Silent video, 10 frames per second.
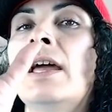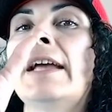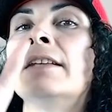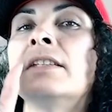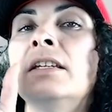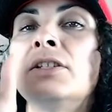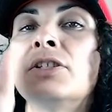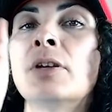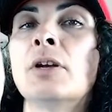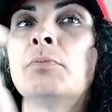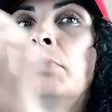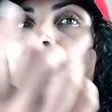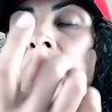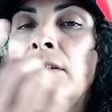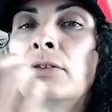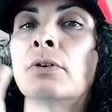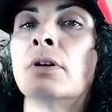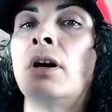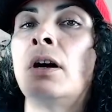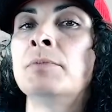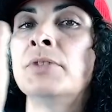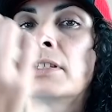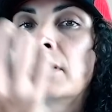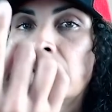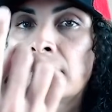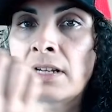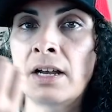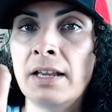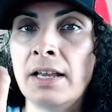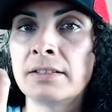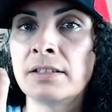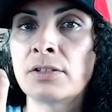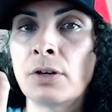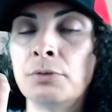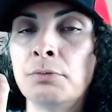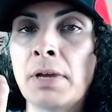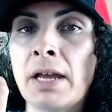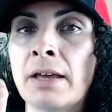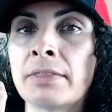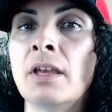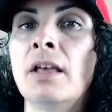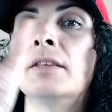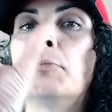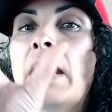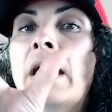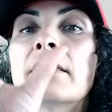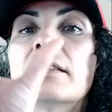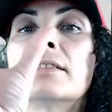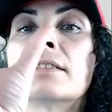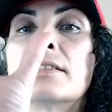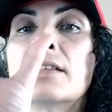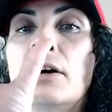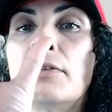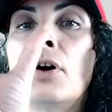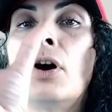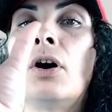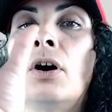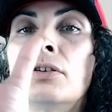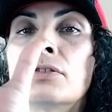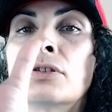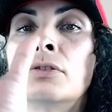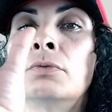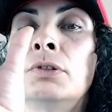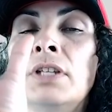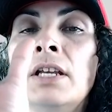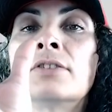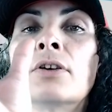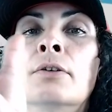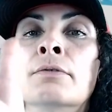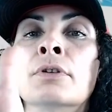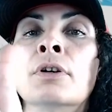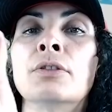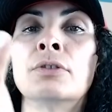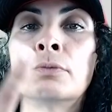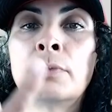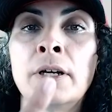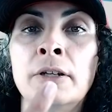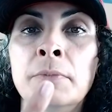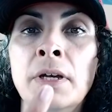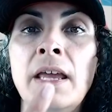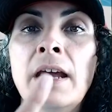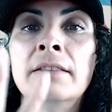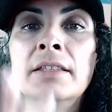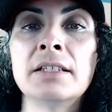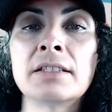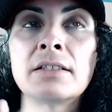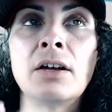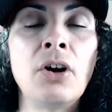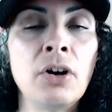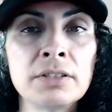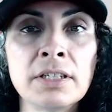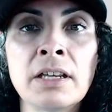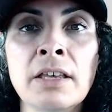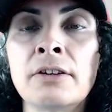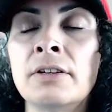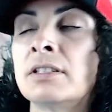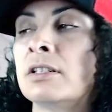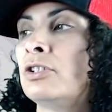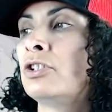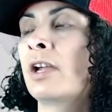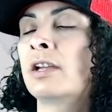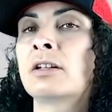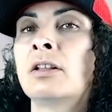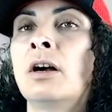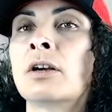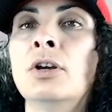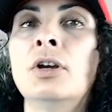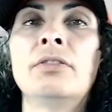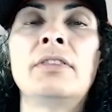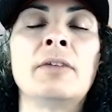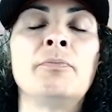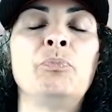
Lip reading: as each planet or object in the sky has its own path, the path itself also rotates over the realm. And this altogether is a giant clock that